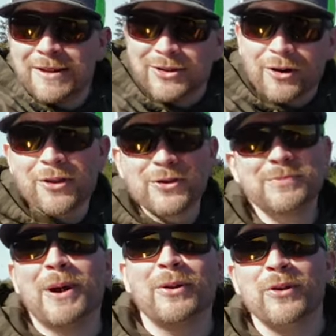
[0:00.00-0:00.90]
Turn on those
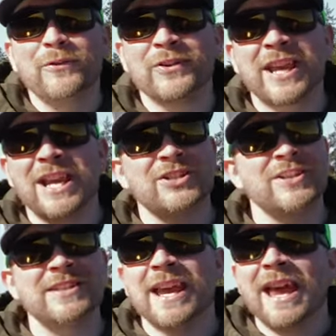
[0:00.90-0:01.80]
bell
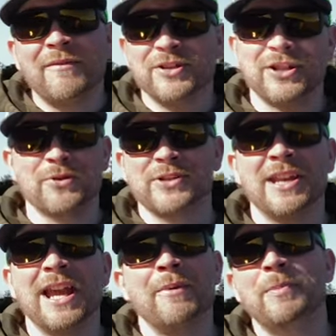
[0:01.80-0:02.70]
notifications. Every single
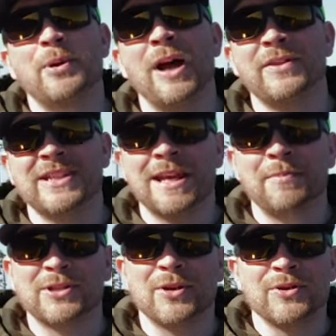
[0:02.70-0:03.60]
Sunday we put out these
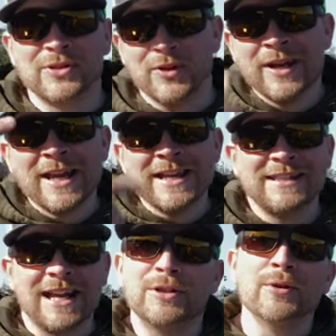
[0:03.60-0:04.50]
episodes, so
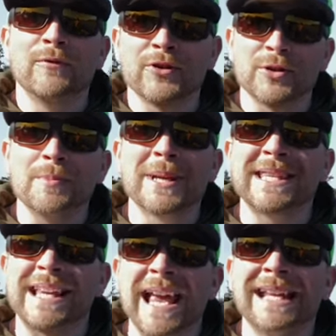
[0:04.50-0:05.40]
stay tuned for some
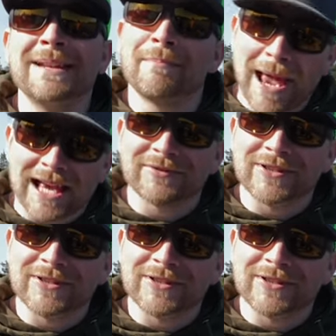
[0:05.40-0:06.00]
exciting bass